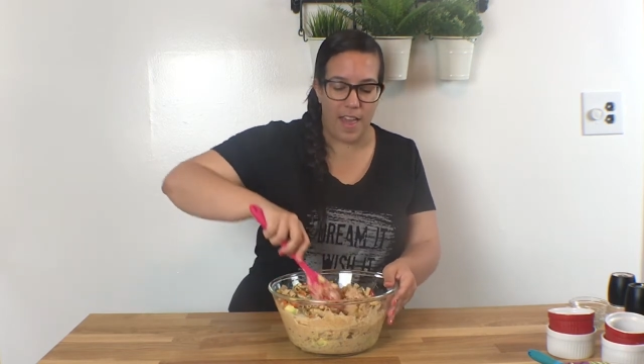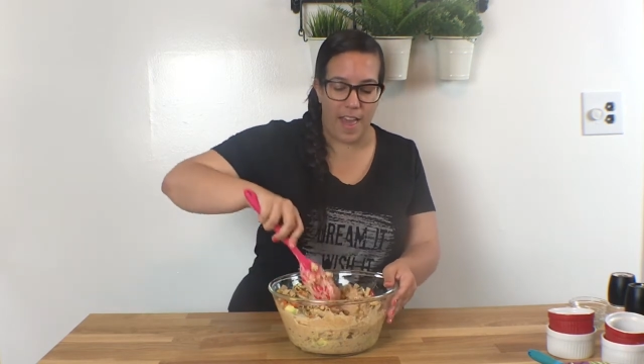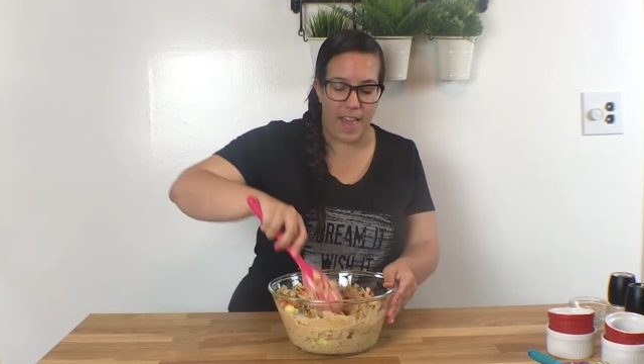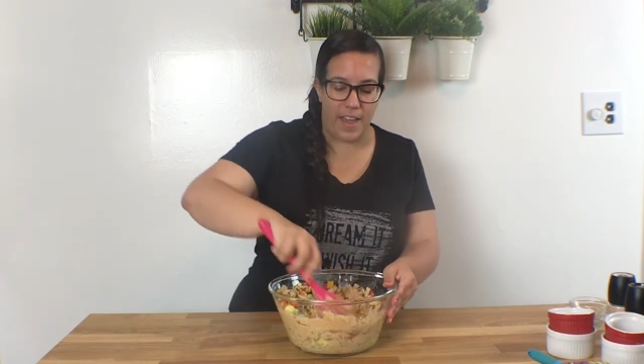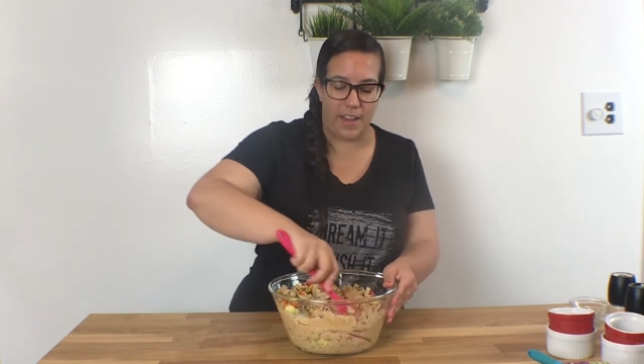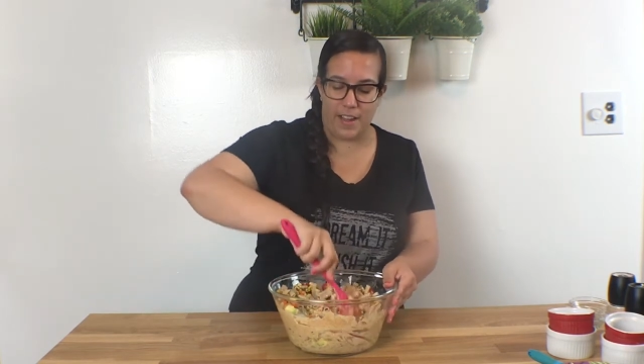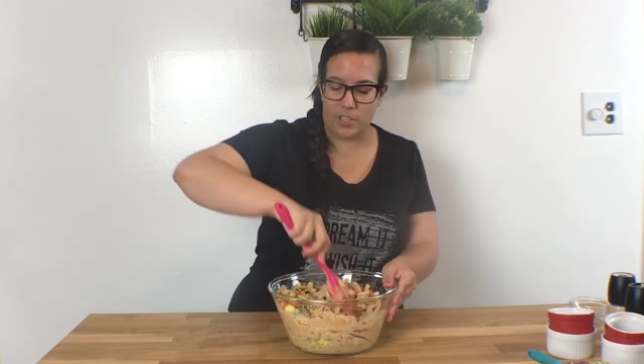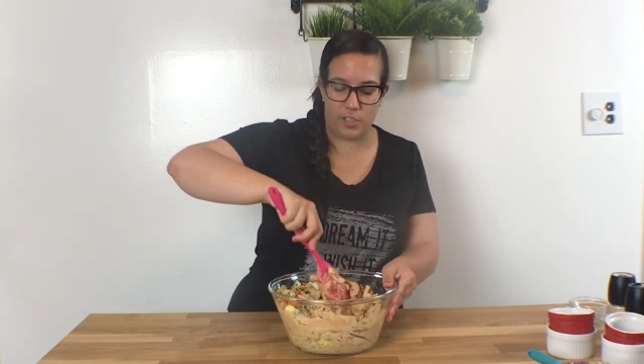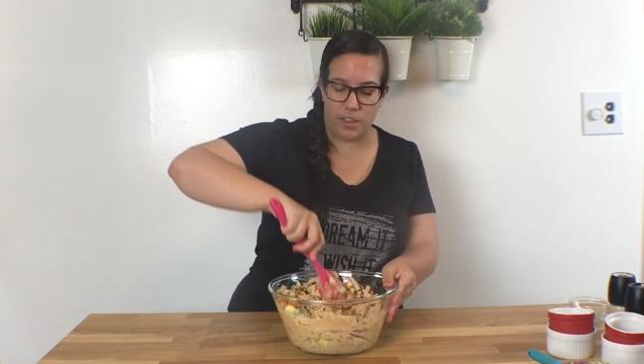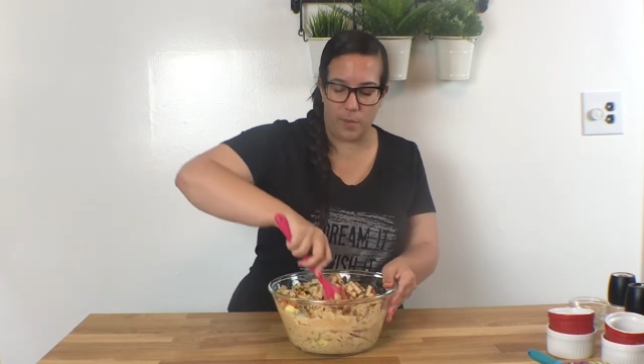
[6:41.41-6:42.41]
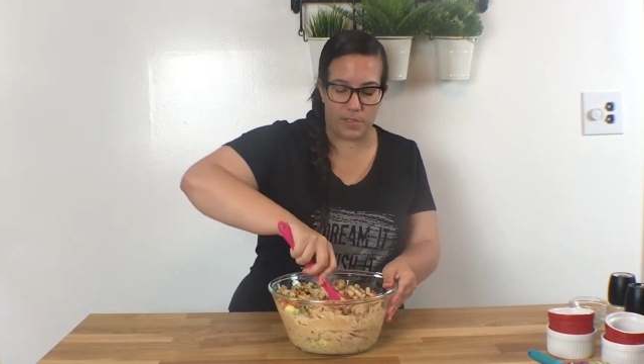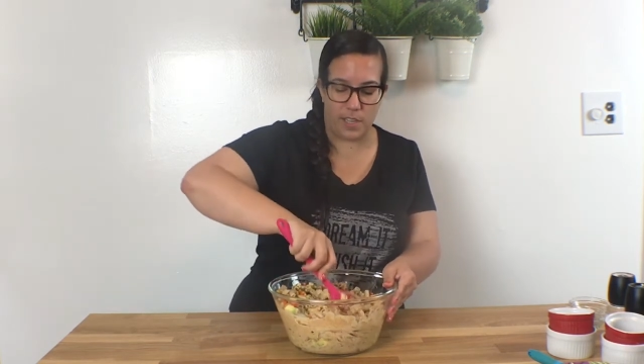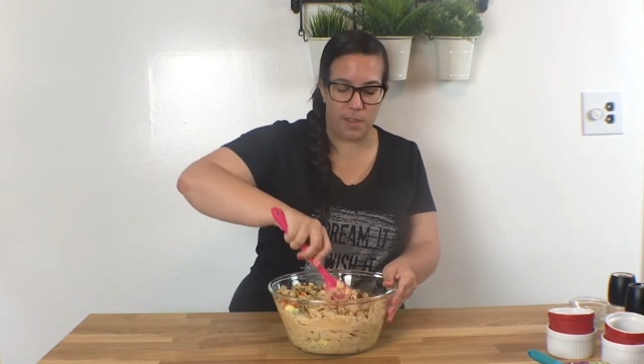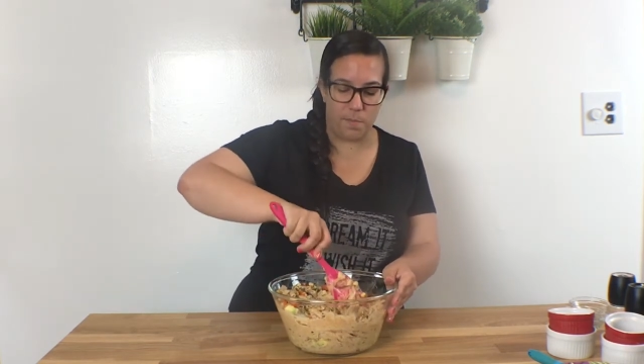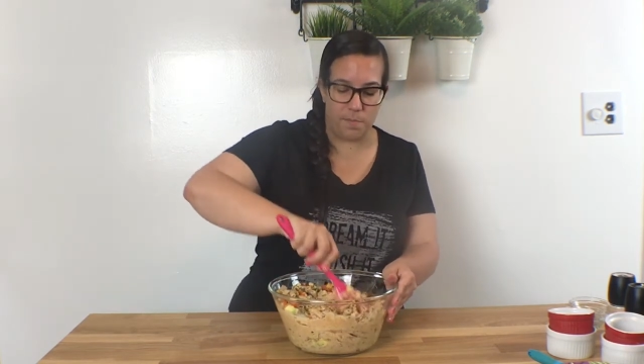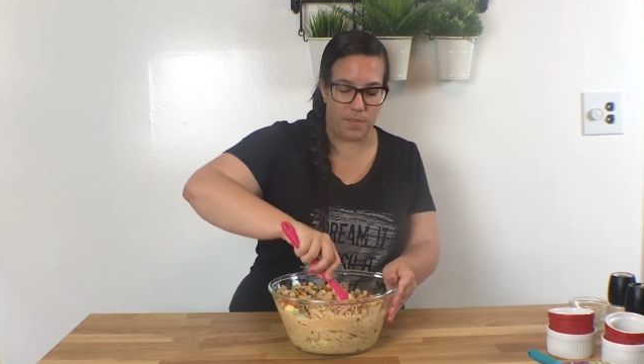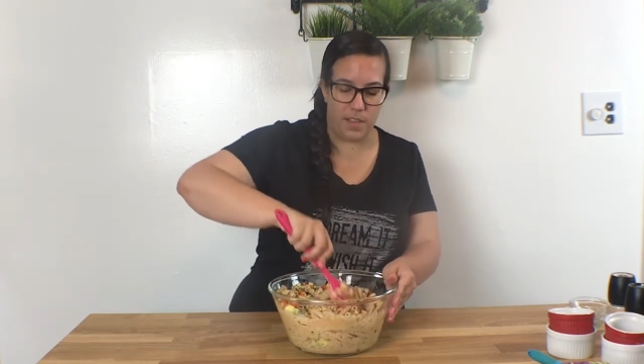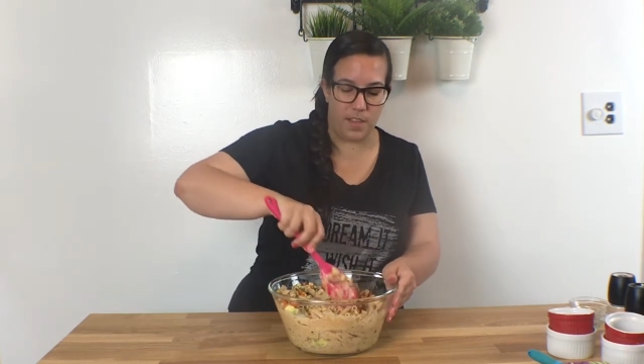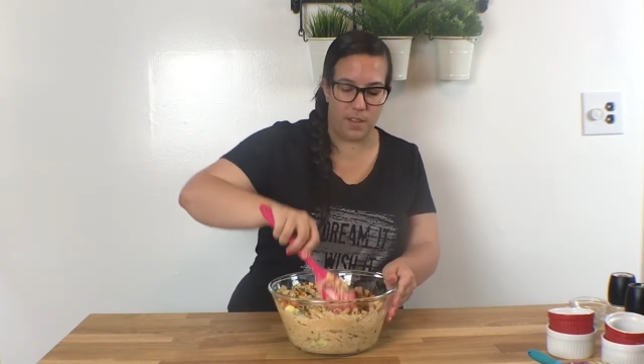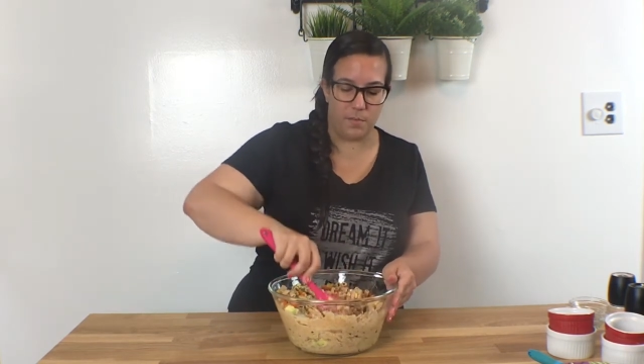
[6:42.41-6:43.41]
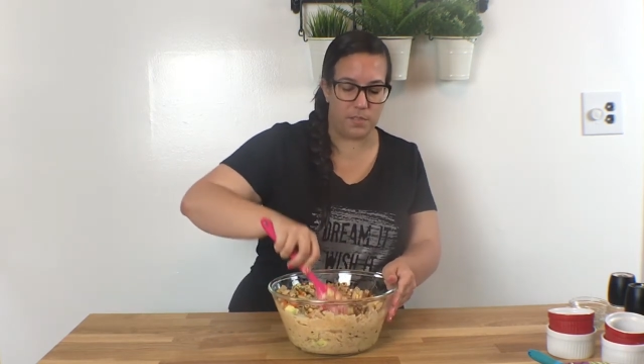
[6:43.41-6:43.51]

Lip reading: and I just thought that was like the